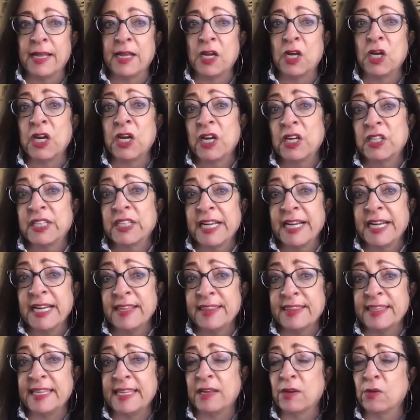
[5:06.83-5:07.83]
heard
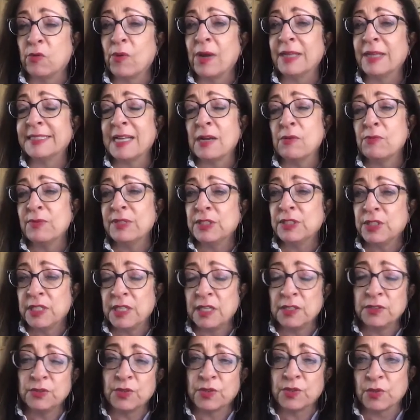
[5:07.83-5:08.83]
anything. What can we
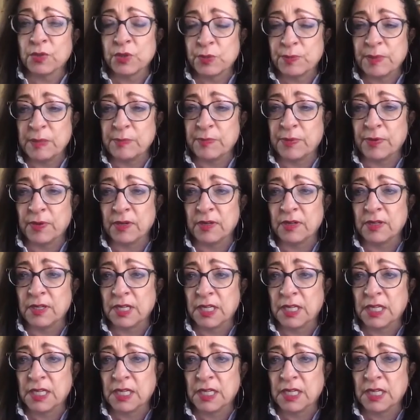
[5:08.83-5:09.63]
tell to those people?